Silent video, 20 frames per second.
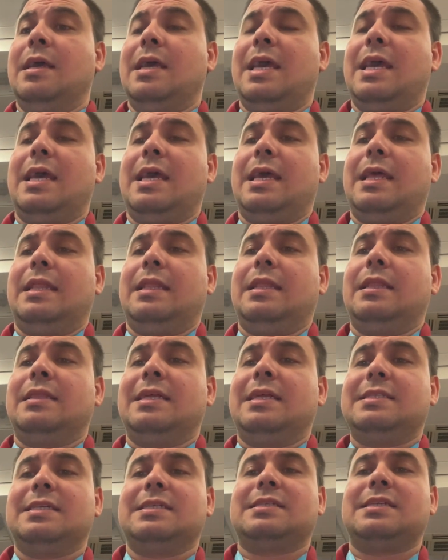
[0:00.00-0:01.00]
And
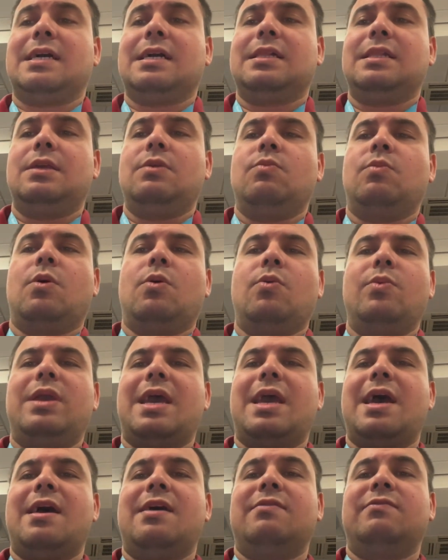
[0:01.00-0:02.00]
that's exactly what we
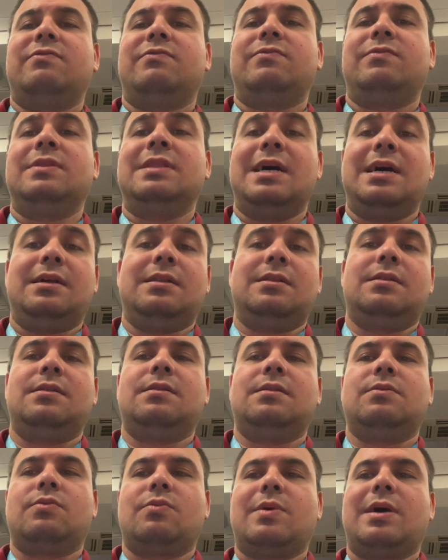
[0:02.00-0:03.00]
have done,
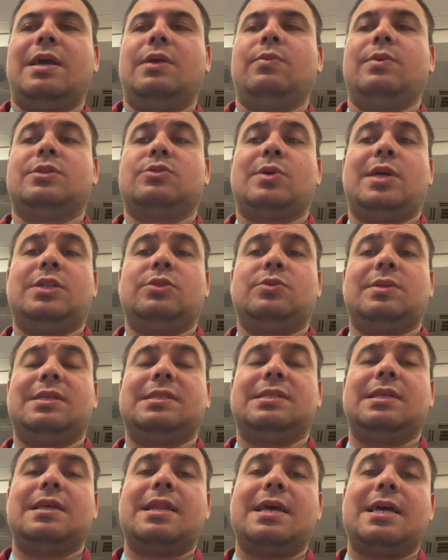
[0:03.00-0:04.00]
right? We're trying to
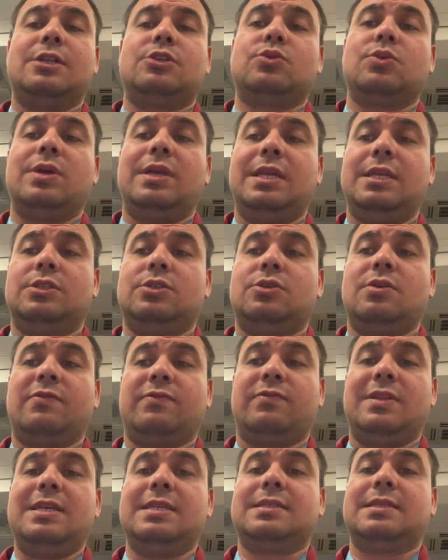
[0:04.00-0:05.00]
understand the natural history of
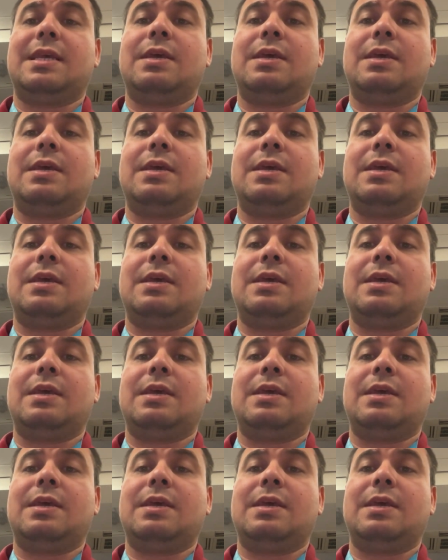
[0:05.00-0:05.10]
this.